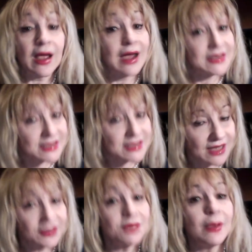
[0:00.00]
I
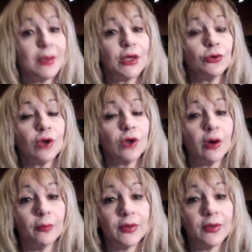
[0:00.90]
started my own
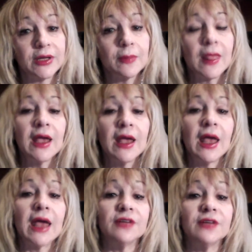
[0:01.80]
company
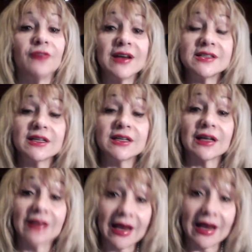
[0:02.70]
advising
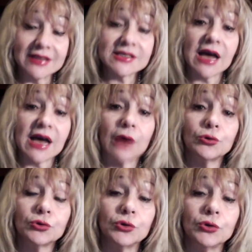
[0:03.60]
clients how
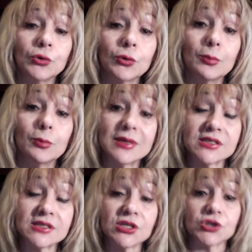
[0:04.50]
to do
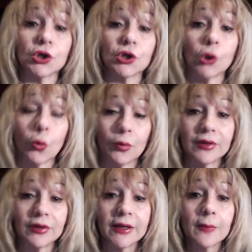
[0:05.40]
business
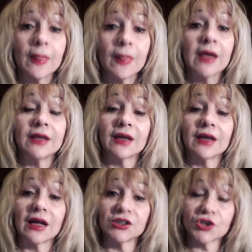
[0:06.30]
globally in a
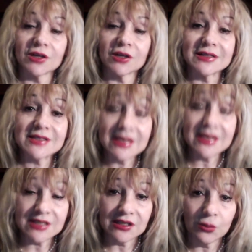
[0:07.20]
culturally
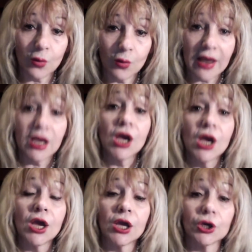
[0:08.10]
sensitive way,
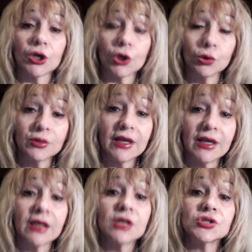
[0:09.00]

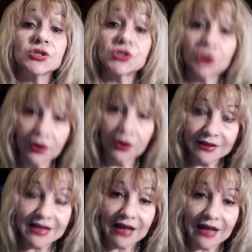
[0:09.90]
including
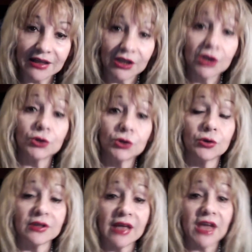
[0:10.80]
storytelling to
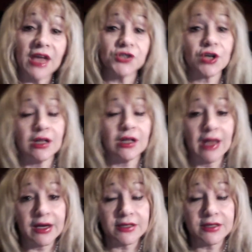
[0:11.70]
engage
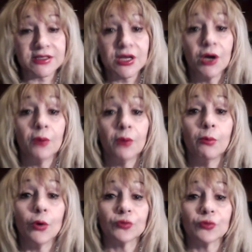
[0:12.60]
clients,
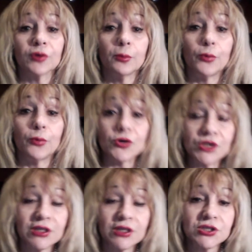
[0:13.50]
both
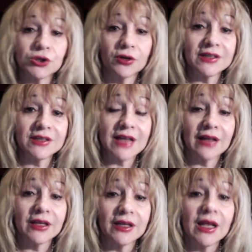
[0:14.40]
personal
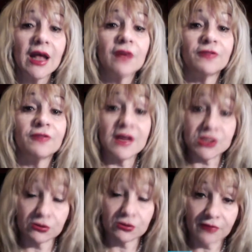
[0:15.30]
storytelling,
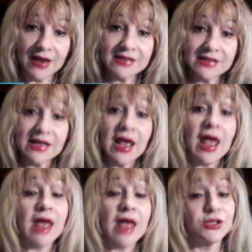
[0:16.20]
face-to-face,
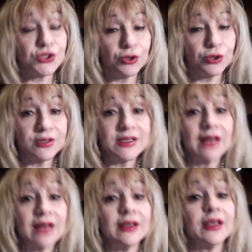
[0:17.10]
and
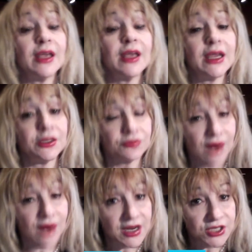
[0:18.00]
storytelling in
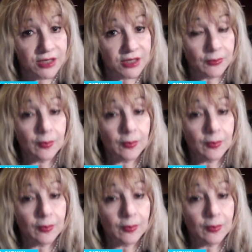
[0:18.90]
writing.